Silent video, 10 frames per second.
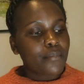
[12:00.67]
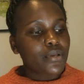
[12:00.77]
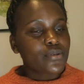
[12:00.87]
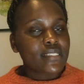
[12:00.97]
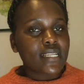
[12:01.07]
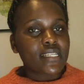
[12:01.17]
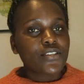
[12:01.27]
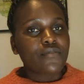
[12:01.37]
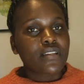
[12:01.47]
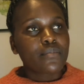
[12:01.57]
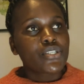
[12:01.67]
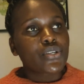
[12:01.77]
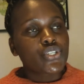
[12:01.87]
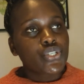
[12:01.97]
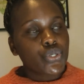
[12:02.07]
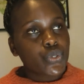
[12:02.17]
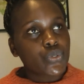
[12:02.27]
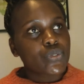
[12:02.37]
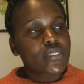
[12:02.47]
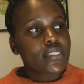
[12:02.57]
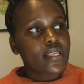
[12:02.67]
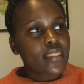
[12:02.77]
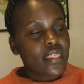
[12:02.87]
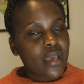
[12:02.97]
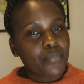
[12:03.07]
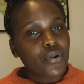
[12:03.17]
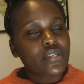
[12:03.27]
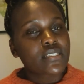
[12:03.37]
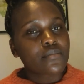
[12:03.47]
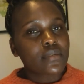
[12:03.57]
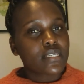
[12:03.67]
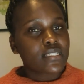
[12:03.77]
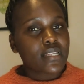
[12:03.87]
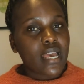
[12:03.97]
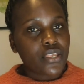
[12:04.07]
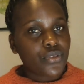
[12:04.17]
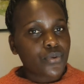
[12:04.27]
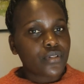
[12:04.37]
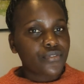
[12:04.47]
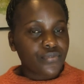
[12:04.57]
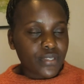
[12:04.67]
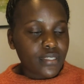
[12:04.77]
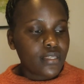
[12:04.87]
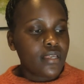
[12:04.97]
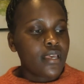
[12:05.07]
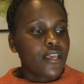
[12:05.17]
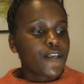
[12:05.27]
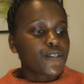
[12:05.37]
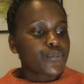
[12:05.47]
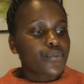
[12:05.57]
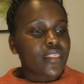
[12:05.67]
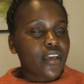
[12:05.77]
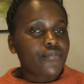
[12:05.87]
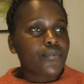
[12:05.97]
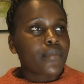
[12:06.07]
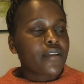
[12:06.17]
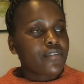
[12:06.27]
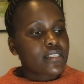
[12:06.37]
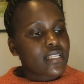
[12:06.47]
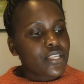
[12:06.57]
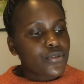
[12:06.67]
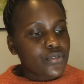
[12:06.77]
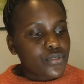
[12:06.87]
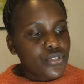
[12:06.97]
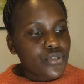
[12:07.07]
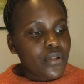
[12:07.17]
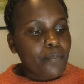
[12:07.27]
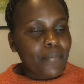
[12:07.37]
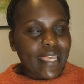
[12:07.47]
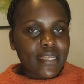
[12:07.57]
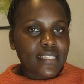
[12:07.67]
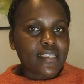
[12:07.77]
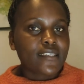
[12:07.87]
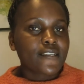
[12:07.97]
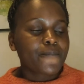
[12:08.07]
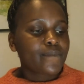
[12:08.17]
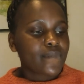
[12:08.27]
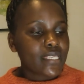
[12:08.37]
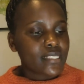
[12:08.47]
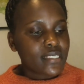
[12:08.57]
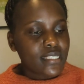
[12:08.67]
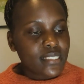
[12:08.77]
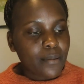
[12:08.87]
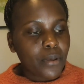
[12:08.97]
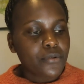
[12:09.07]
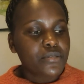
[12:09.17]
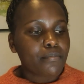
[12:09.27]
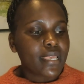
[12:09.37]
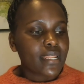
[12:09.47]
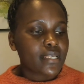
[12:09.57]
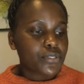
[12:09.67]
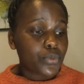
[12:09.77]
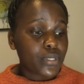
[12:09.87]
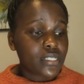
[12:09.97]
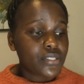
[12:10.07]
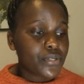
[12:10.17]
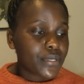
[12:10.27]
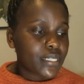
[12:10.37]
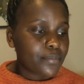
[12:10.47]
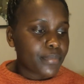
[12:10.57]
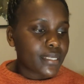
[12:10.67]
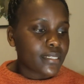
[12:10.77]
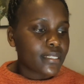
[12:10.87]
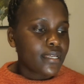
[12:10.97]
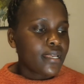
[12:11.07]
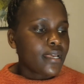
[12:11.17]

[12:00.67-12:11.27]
because the letter of admission shows the approximate annual fee. So therefore, my first annual tuition pending is this amount minus what is already paid.